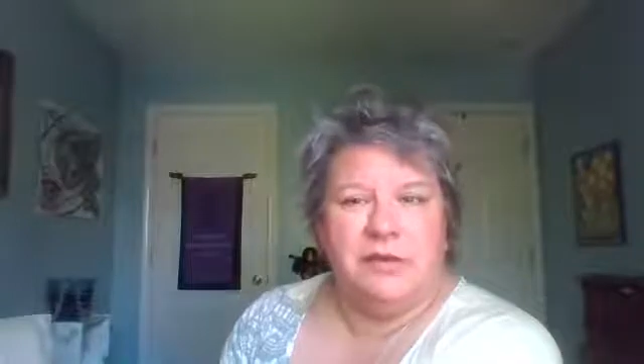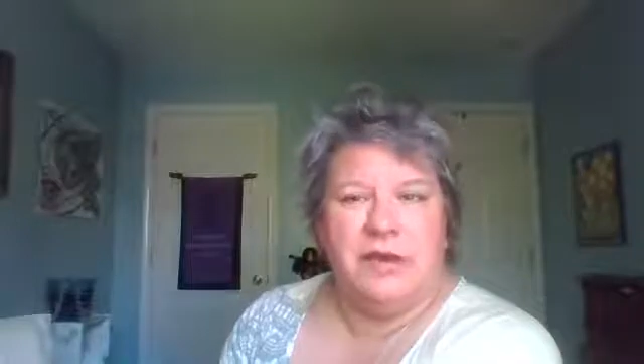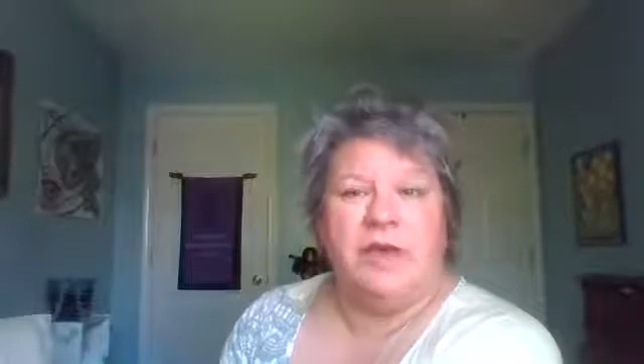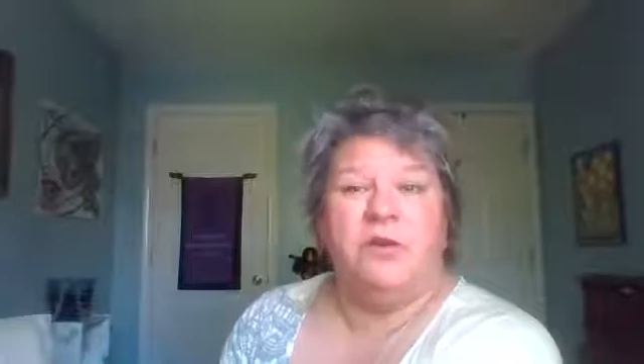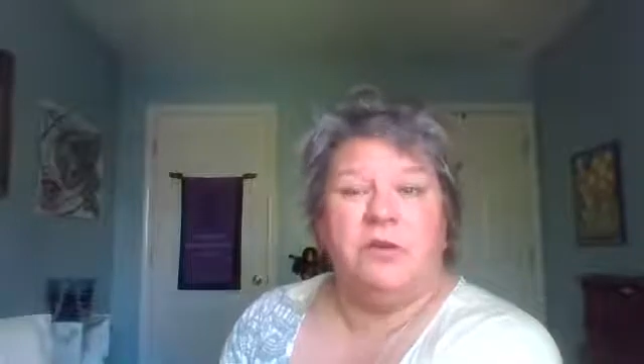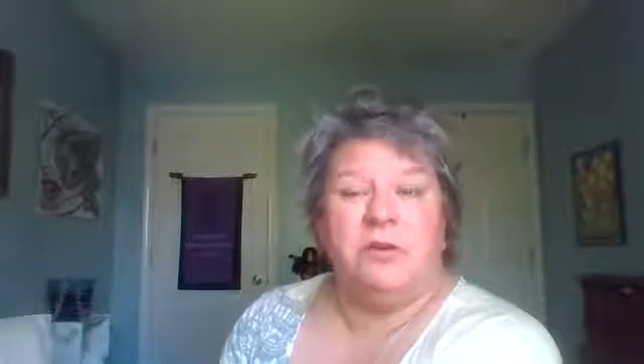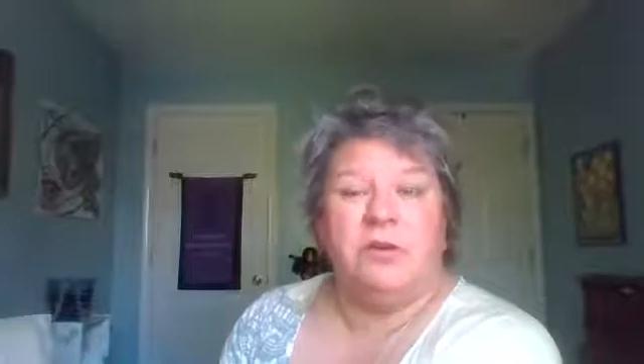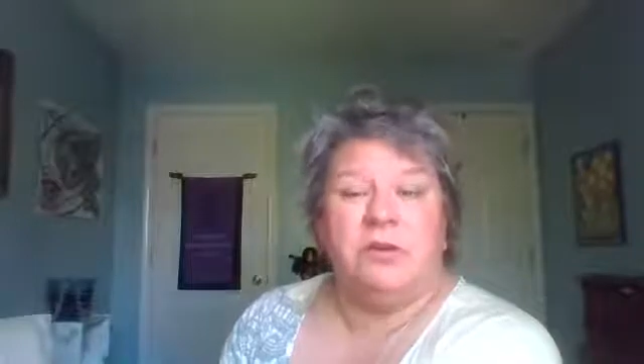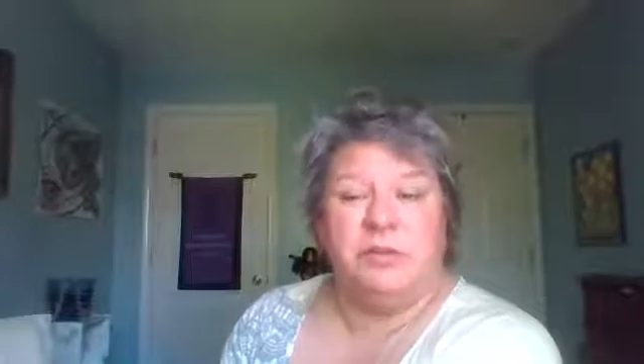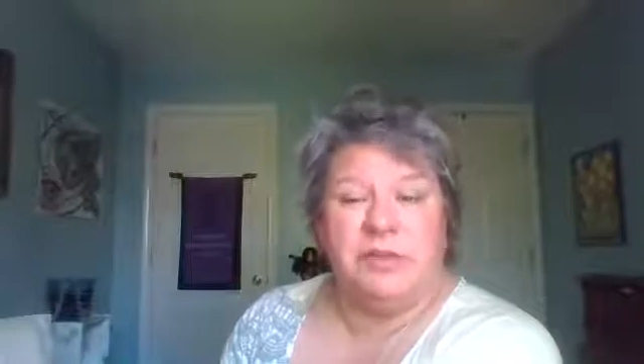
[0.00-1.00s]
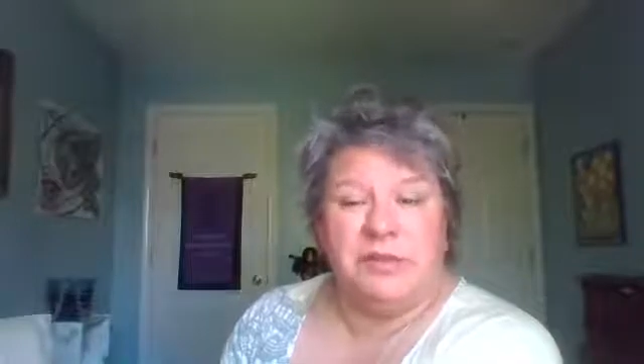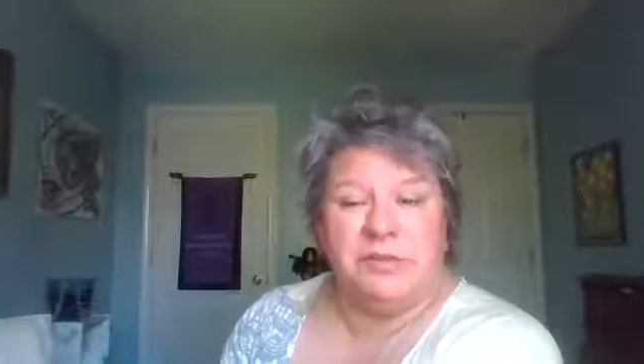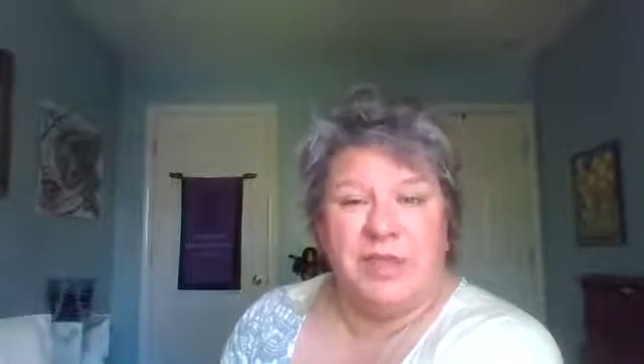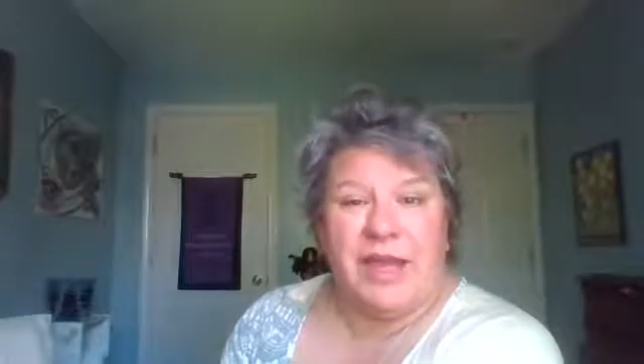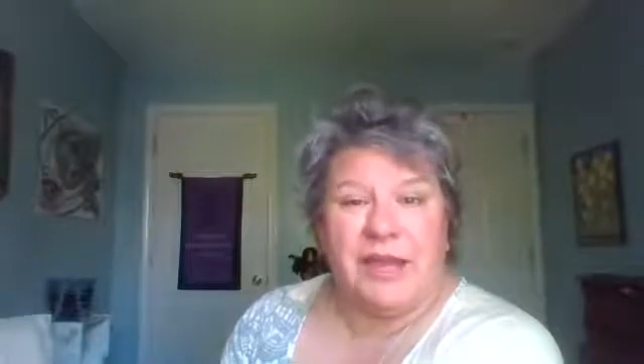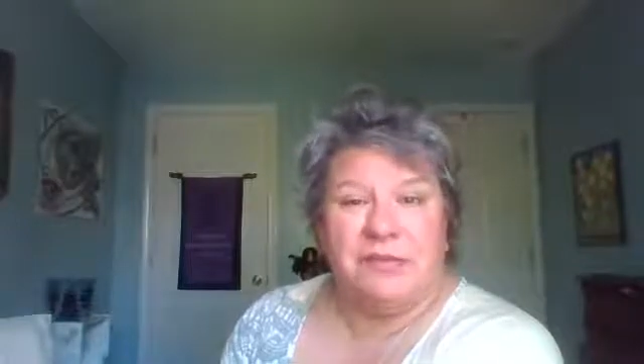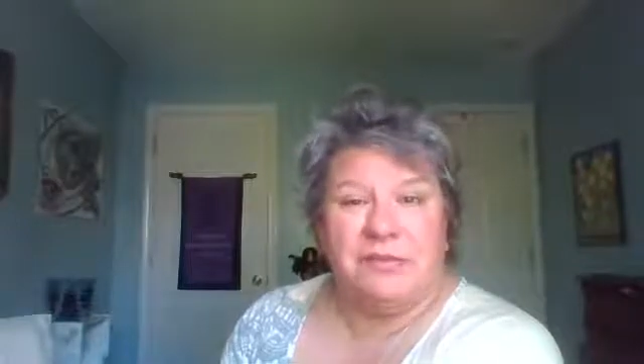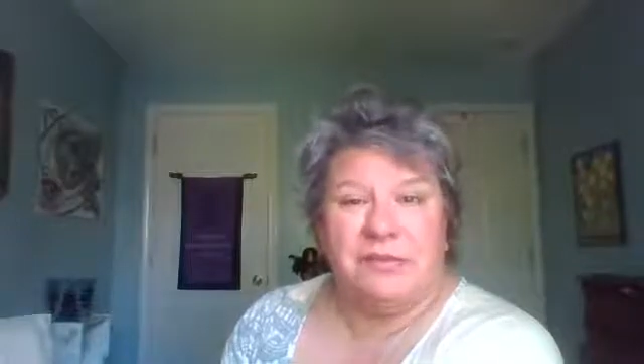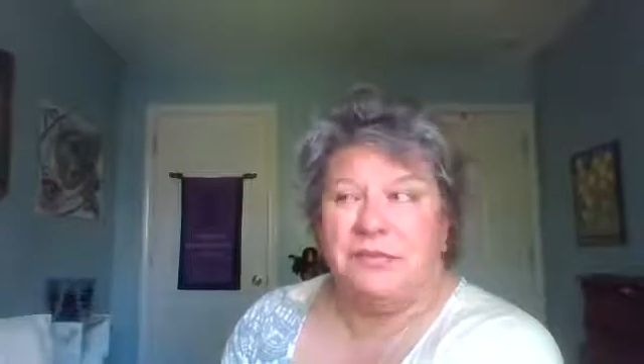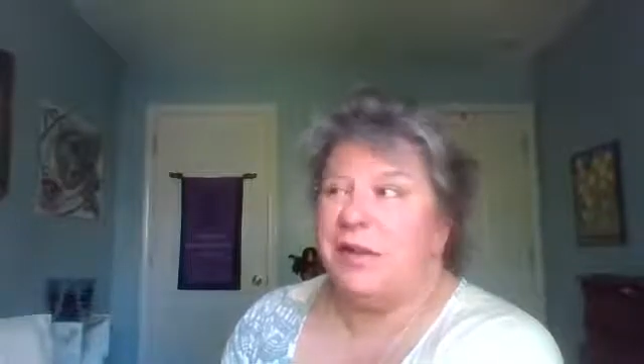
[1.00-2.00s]
I no longer believe that.
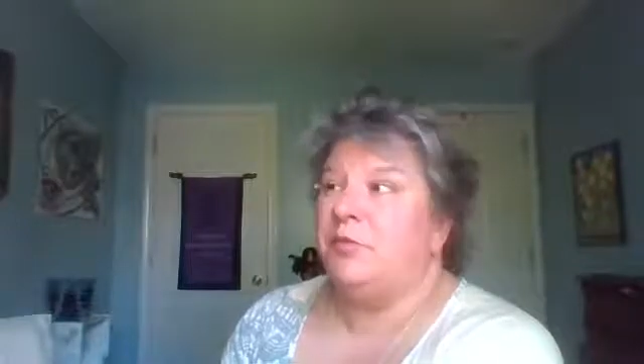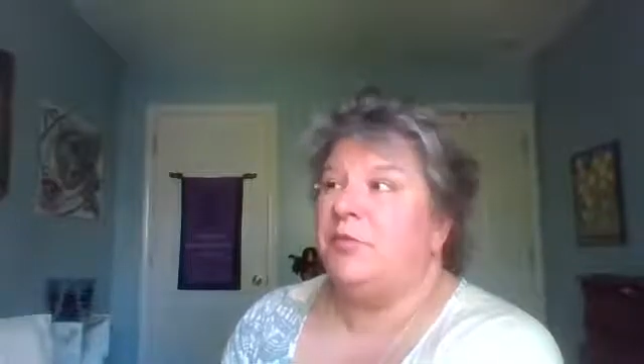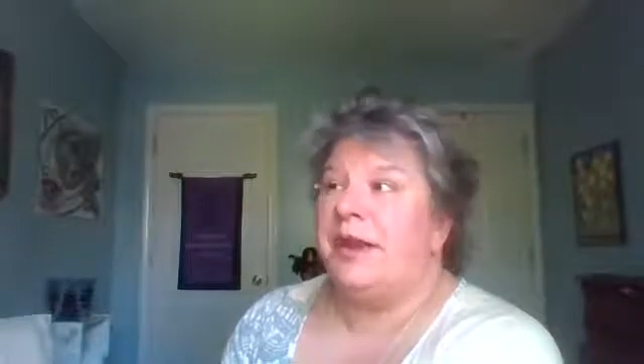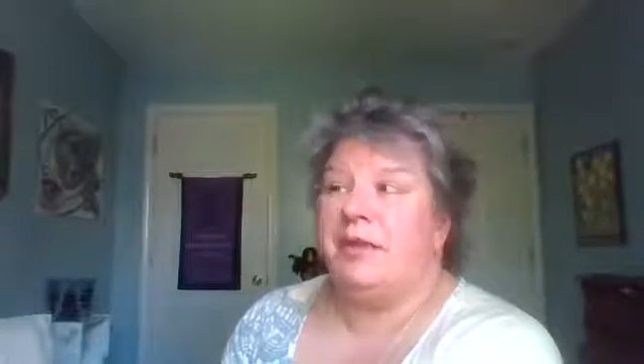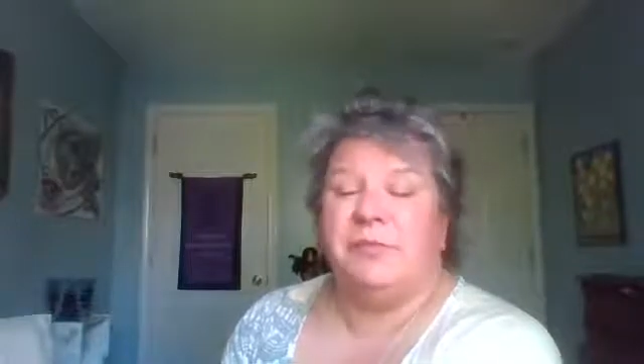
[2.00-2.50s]
I'm reminding